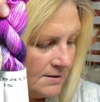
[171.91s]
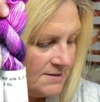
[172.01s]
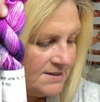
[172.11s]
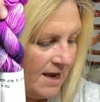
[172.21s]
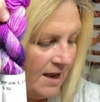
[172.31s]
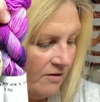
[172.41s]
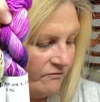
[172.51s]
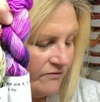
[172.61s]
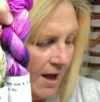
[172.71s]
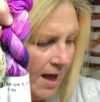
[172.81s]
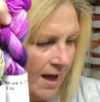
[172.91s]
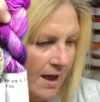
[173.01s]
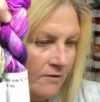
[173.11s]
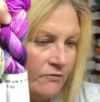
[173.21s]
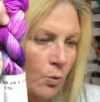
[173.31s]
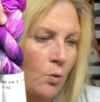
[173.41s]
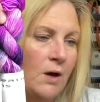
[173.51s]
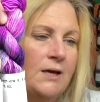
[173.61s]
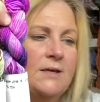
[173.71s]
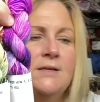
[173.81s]
Day five
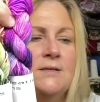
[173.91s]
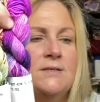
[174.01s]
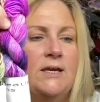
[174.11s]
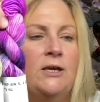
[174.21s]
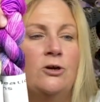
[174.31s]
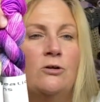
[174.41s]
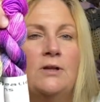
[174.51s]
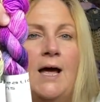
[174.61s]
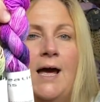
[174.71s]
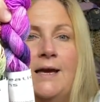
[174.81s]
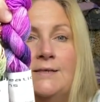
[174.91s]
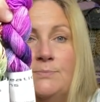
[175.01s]
was Here Lies